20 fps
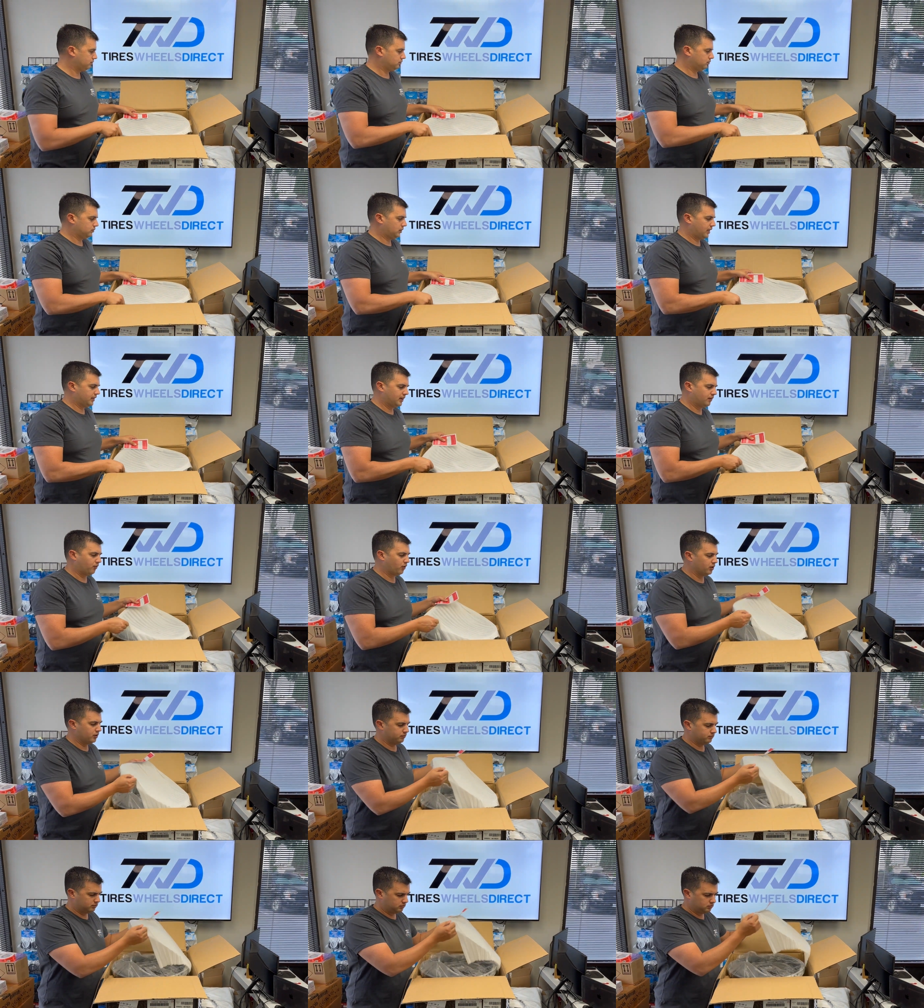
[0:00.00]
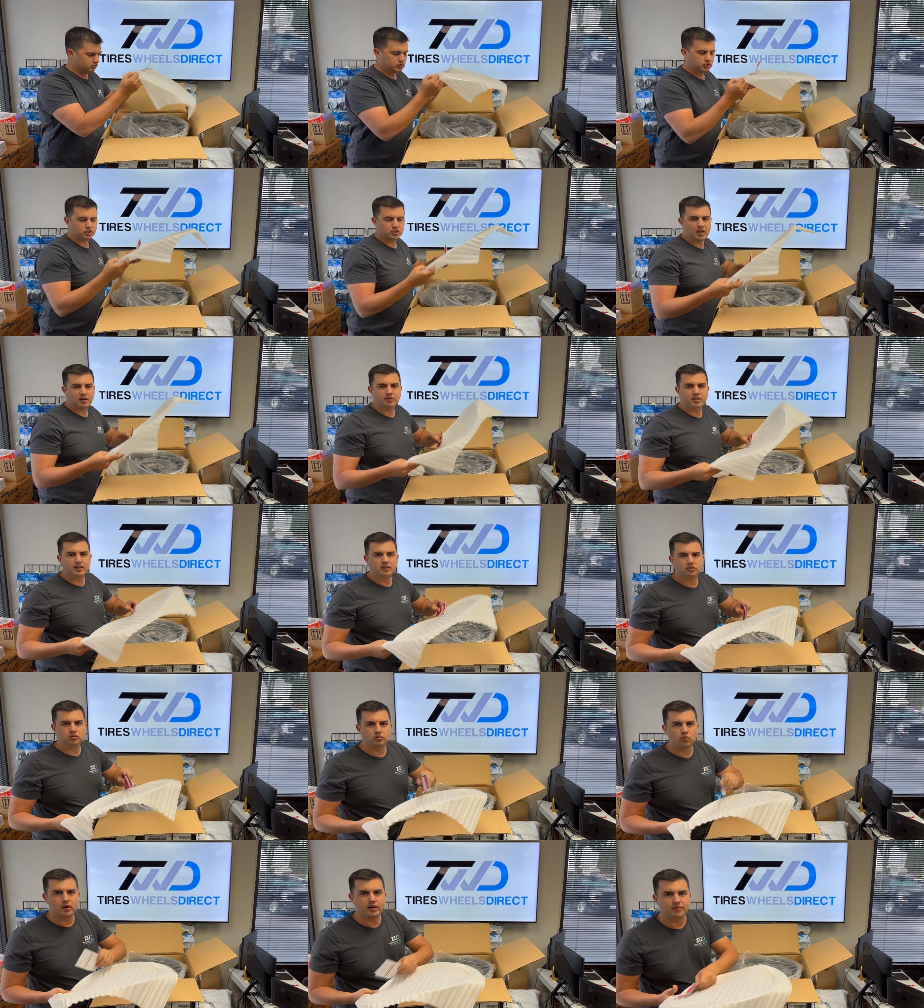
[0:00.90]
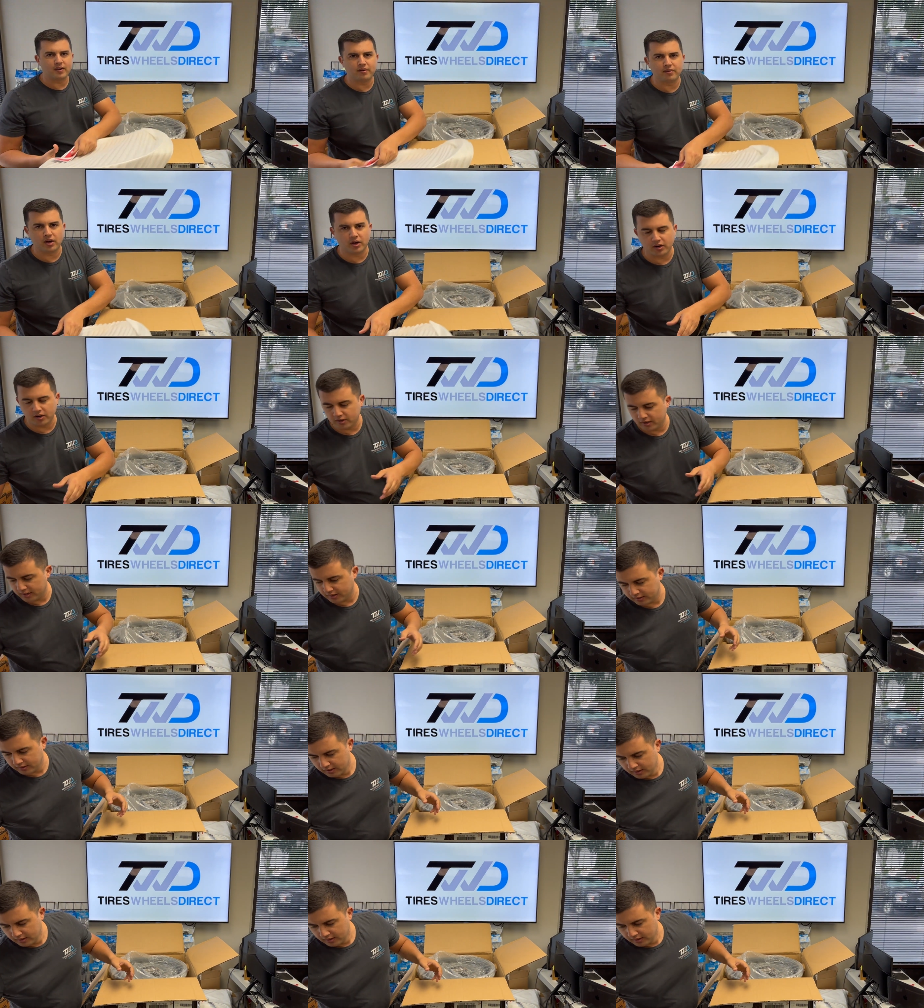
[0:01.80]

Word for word: I think for Chevy 2500 and